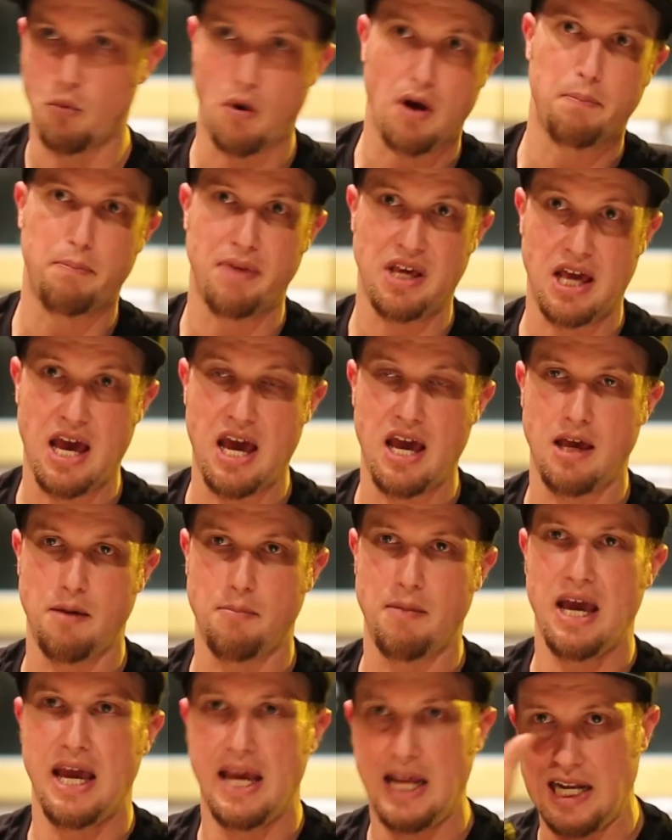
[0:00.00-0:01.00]
what
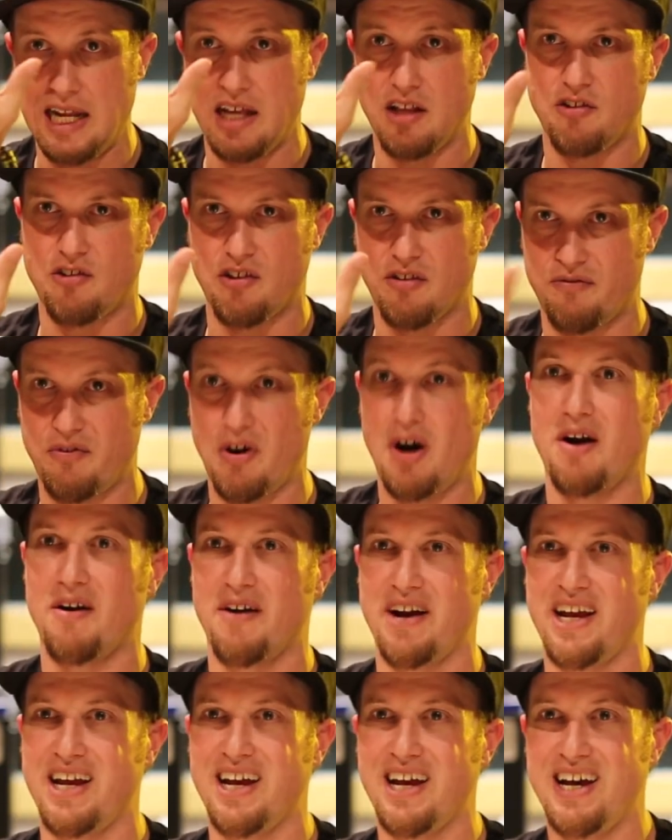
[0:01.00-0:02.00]
became Alien
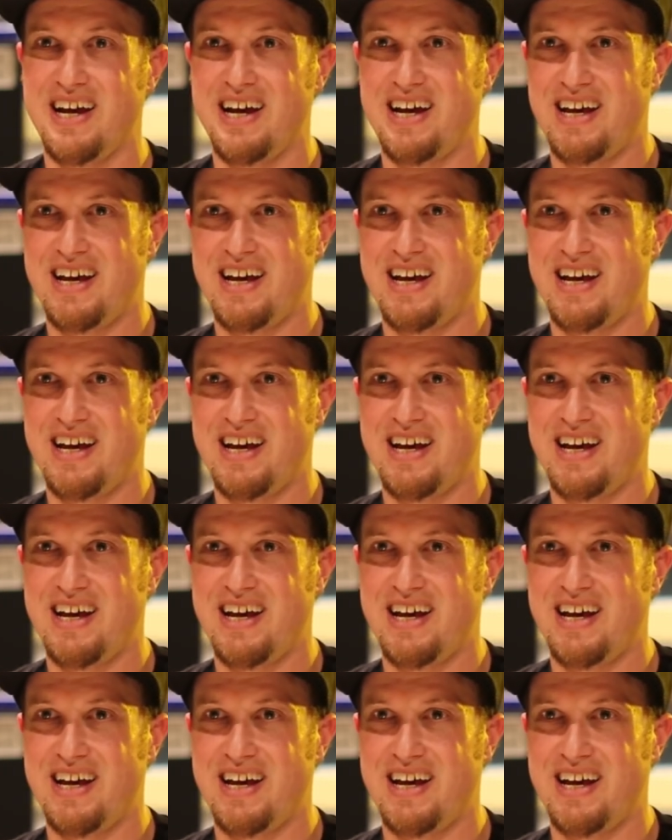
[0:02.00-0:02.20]
Safari.